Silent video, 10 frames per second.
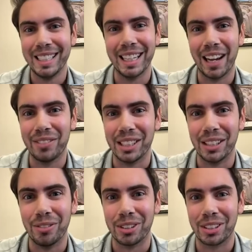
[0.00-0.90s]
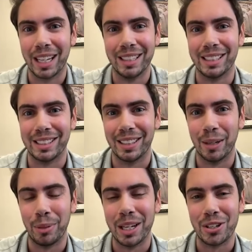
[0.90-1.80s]
You have to give this
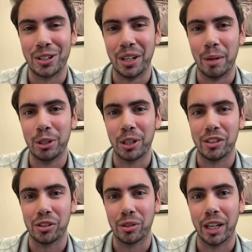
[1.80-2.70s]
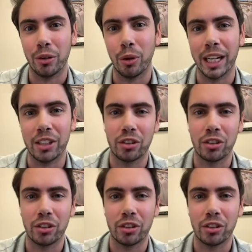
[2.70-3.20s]
patient a nebulizer right away.